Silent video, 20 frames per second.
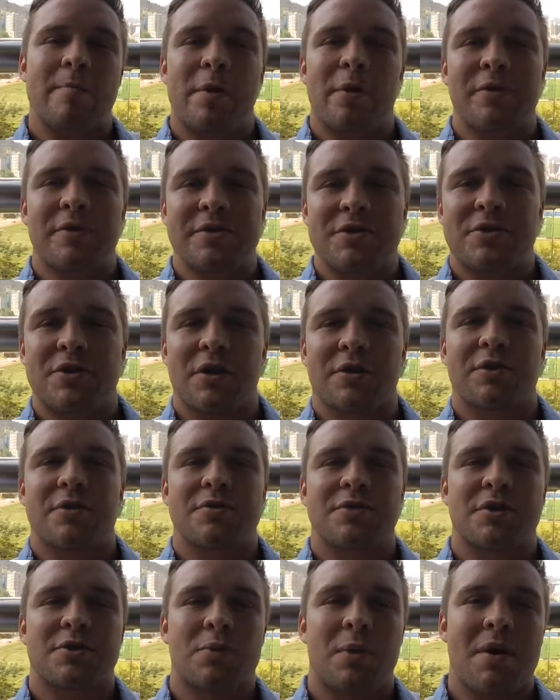both
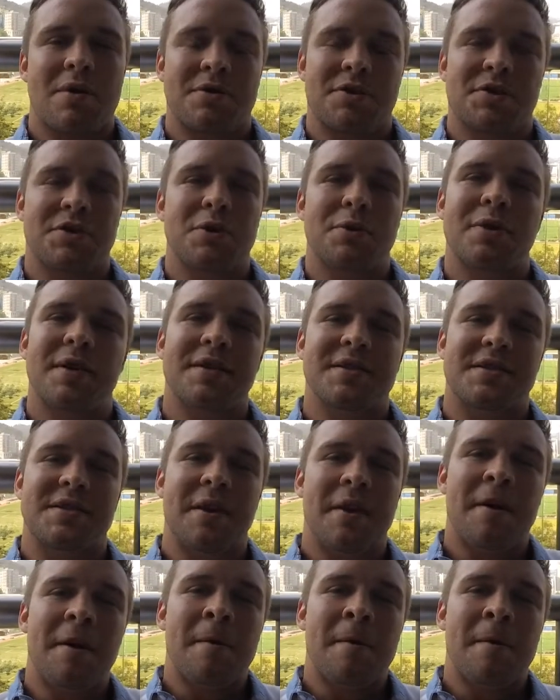instructors as well as students.